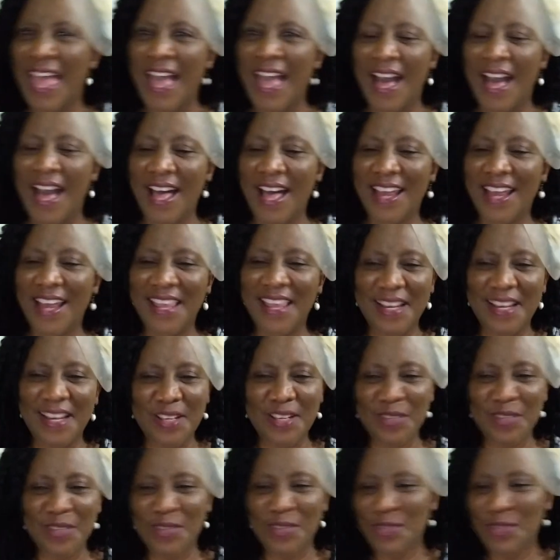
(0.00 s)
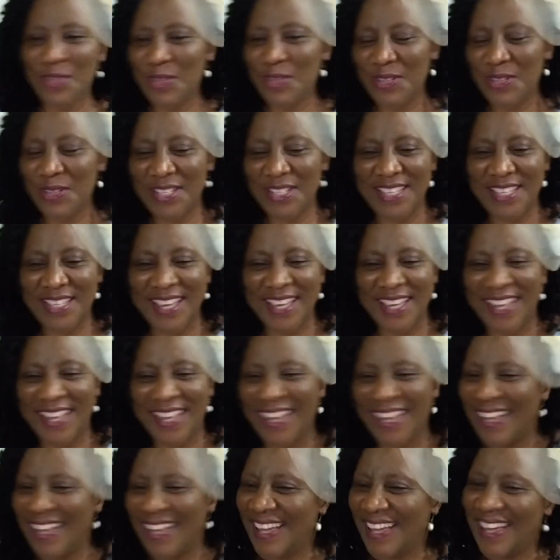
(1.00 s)

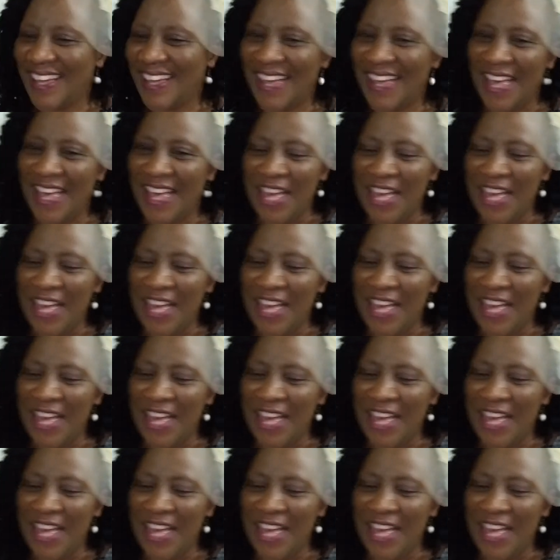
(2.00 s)
Hallelujah.